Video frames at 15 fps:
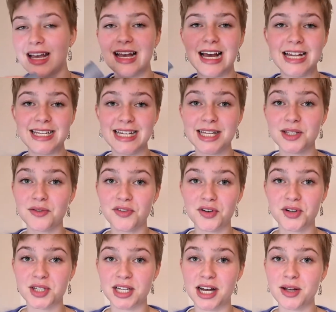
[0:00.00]
At the end of your
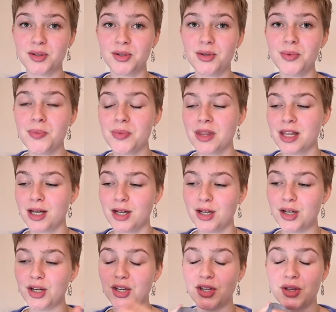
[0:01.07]
cycle,
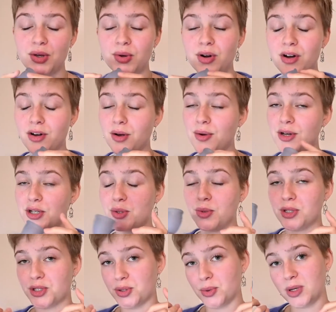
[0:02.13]
you are going to
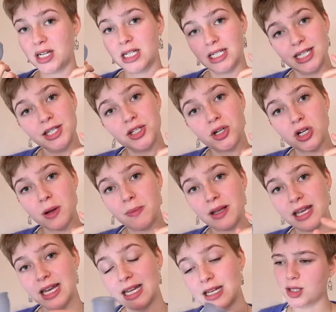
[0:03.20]
want to clean your cup
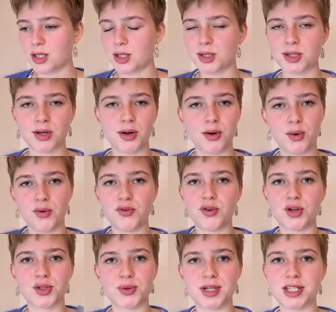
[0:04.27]
again, So
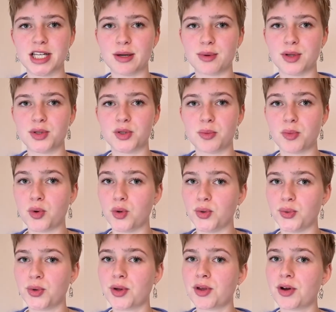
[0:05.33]
first rinsing with some cold
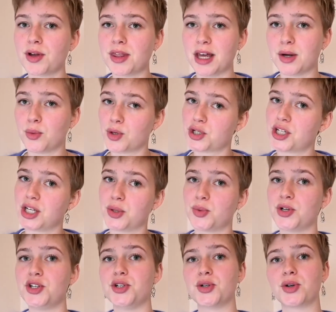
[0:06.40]
water, then washing it
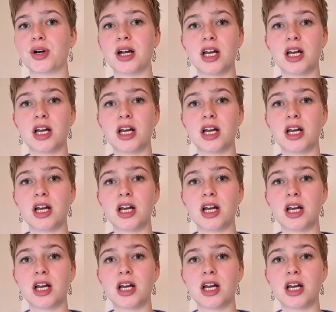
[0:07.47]
with your